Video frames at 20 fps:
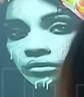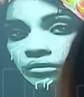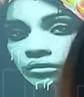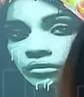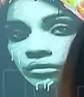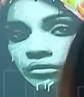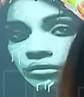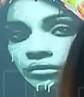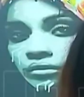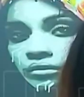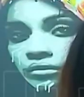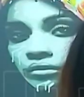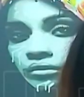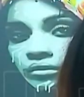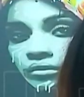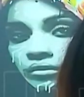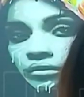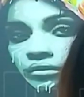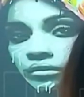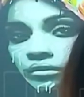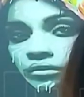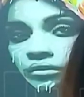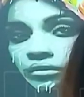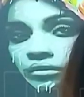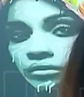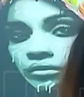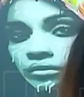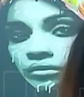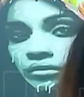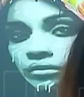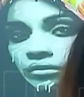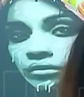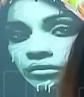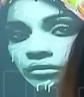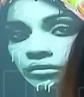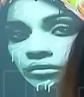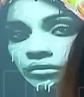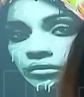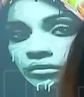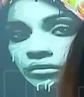
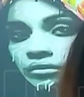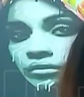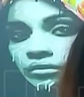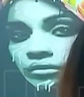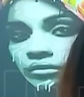[no speech]